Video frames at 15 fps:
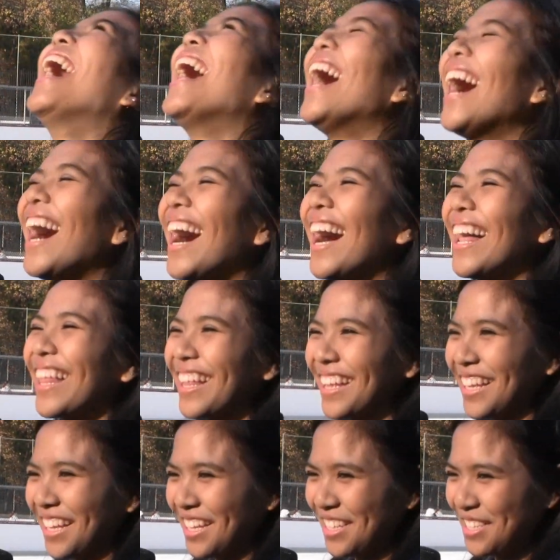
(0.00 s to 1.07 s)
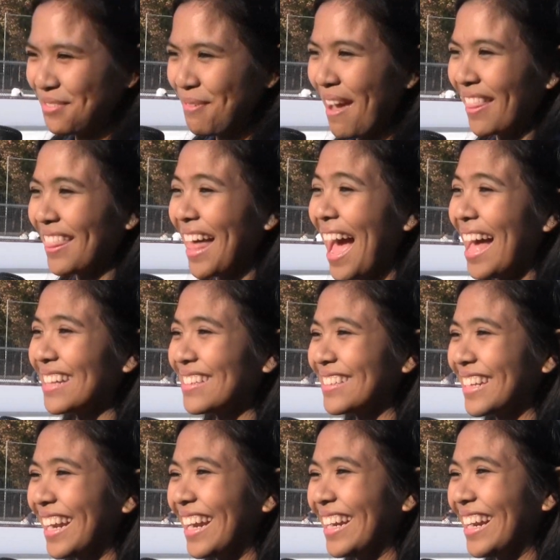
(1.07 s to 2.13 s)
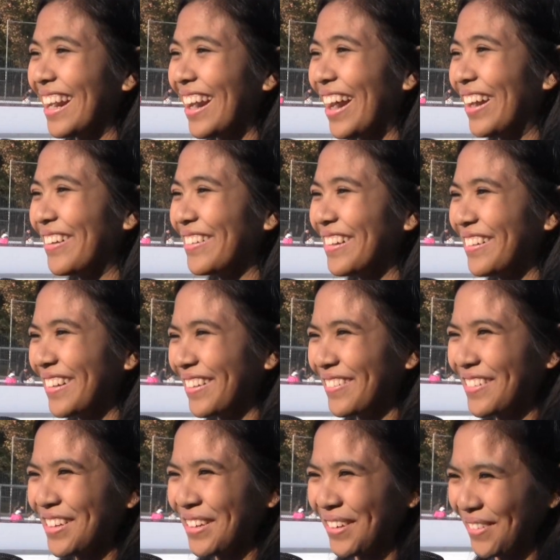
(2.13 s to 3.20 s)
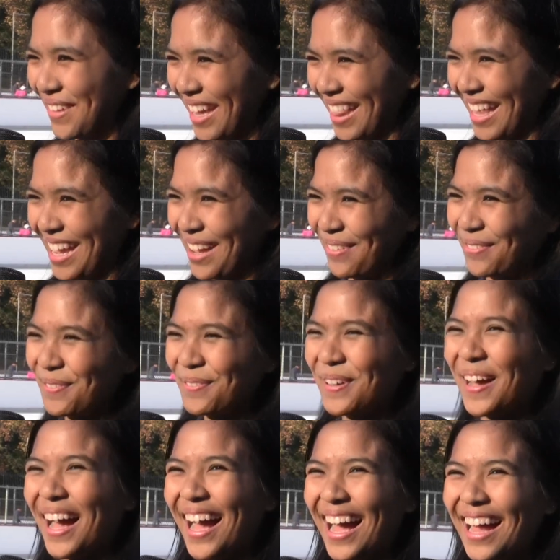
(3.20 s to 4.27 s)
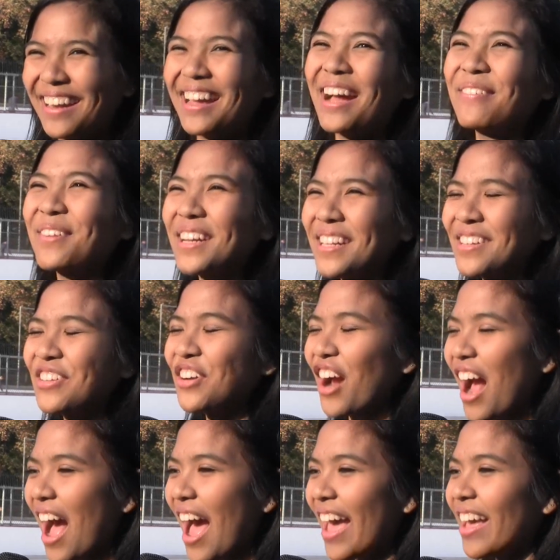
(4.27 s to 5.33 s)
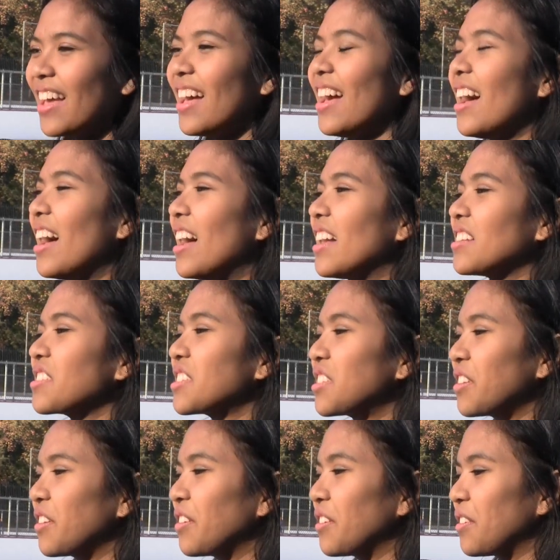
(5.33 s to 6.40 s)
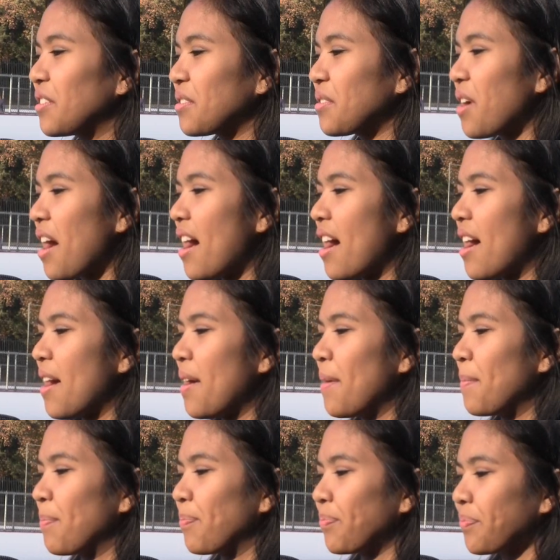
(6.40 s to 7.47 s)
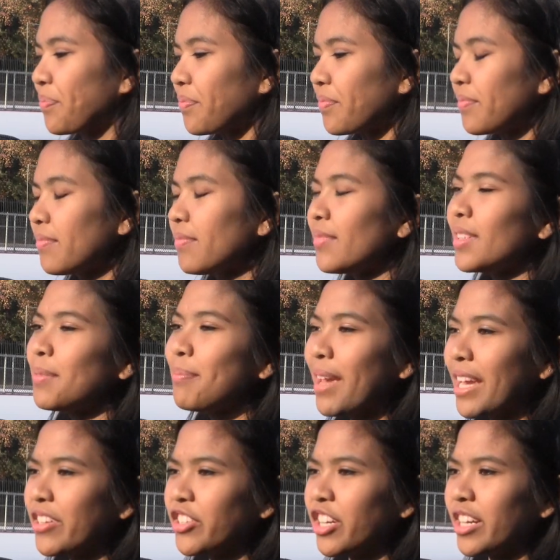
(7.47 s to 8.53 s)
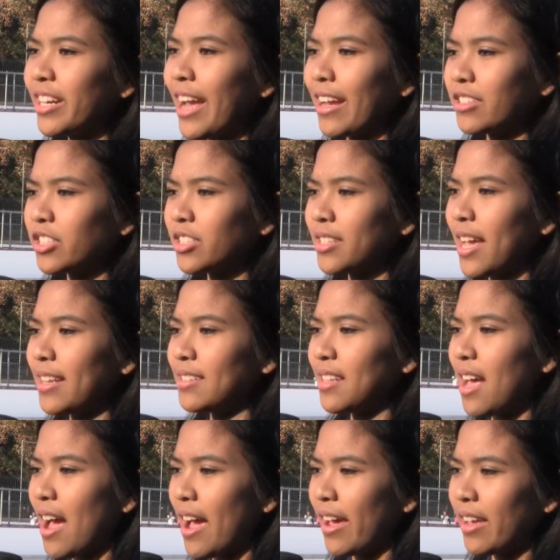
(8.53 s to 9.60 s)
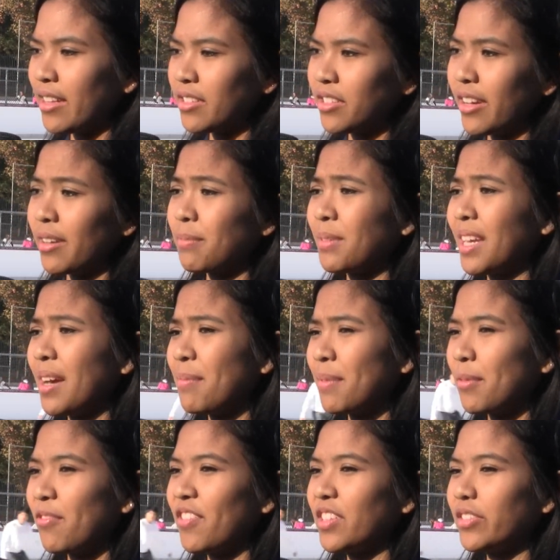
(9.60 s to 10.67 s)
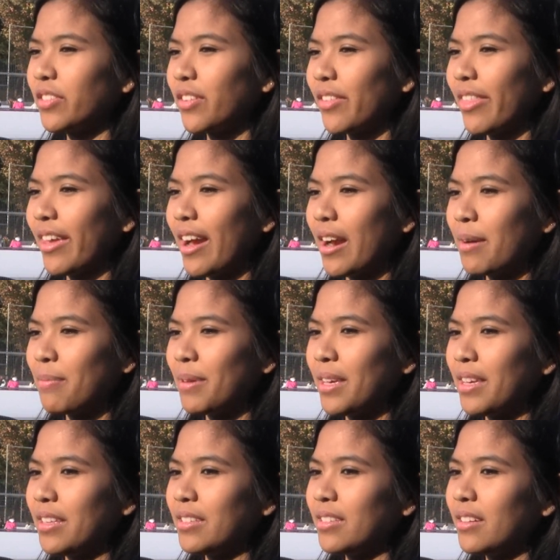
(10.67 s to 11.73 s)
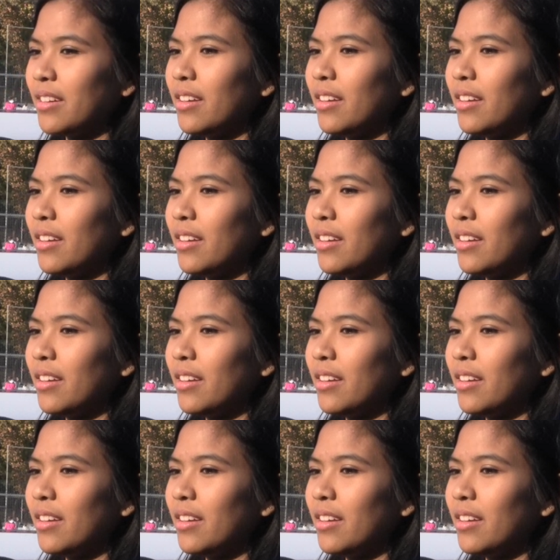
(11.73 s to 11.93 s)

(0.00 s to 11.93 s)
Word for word: Oh, it's my last teen year. I don't know what I'm going to do with my life, but I'm going to try to um, major in exercise science so I can become a physical therapist.